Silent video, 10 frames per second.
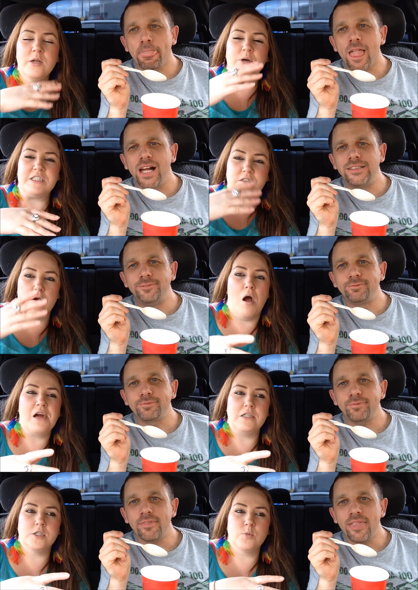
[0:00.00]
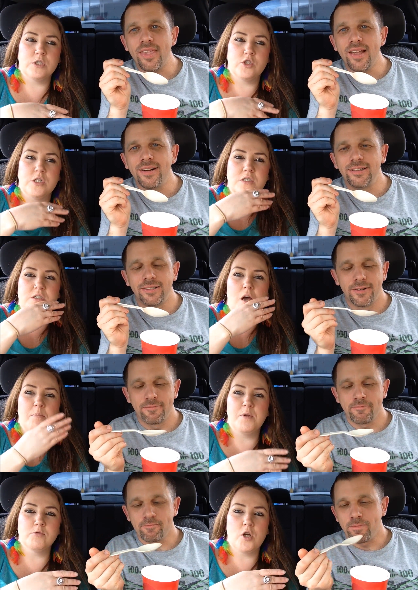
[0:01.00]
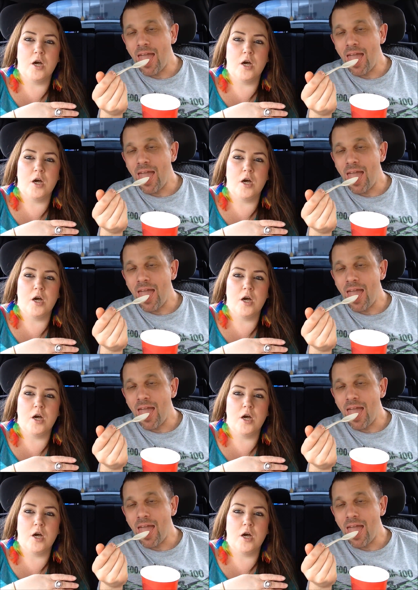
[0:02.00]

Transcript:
Speaker 1: Anyway, the guy switched his upload